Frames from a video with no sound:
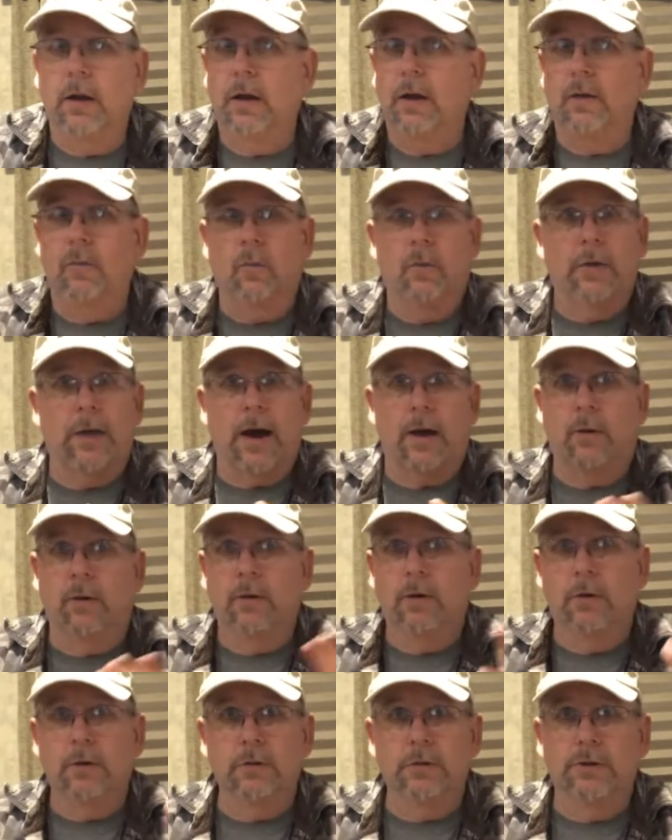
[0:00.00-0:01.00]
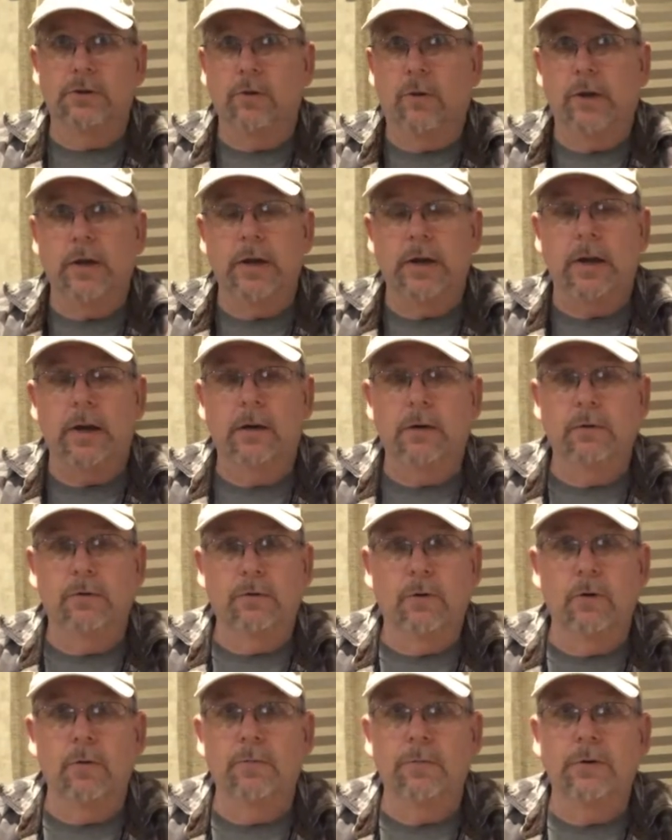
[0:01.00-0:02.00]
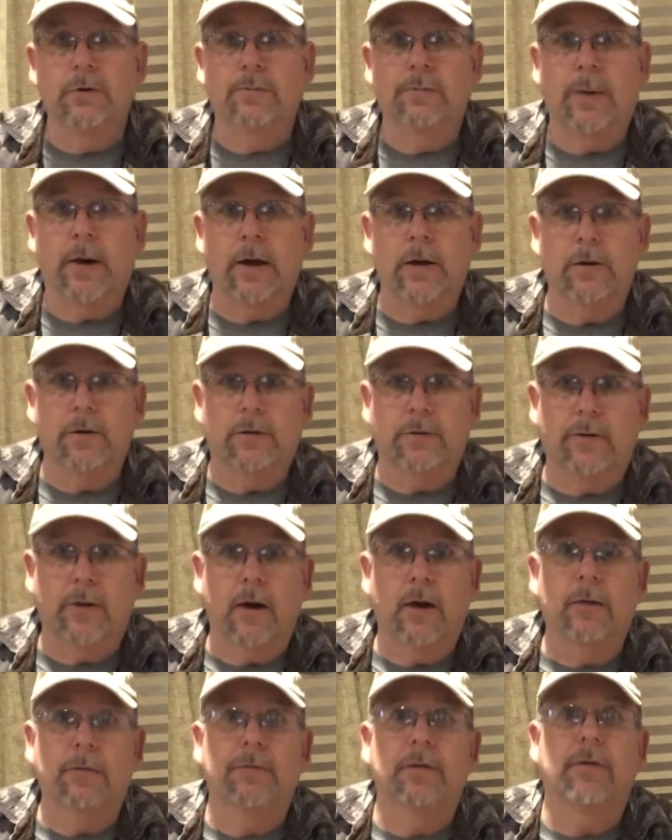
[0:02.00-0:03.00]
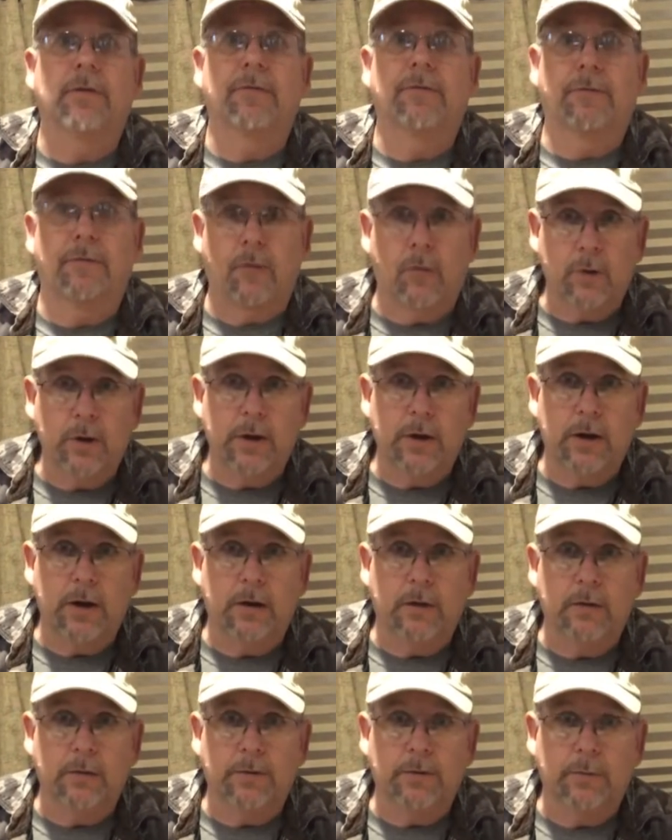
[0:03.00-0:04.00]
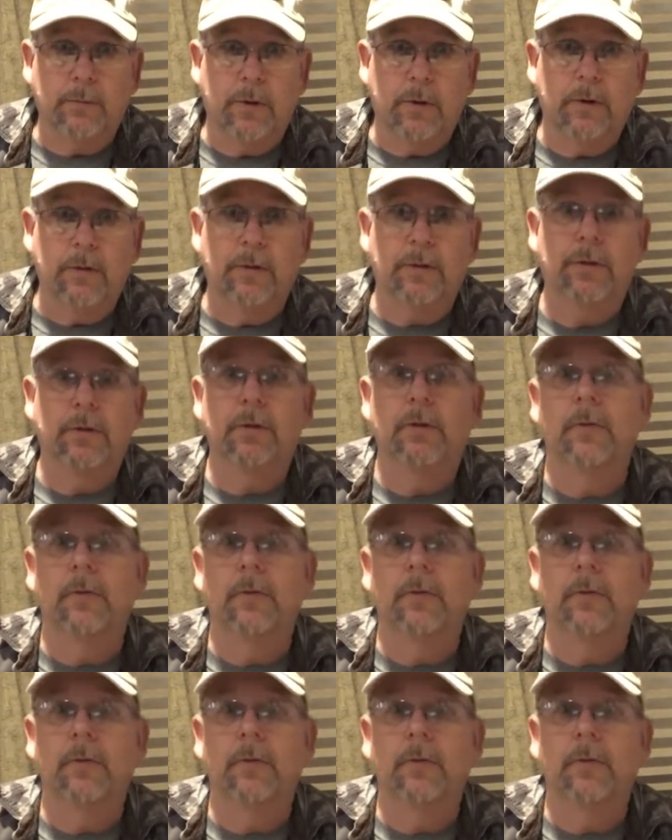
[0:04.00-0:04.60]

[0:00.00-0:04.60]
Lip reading: without joining any group, just by yourself, it's $40 a month.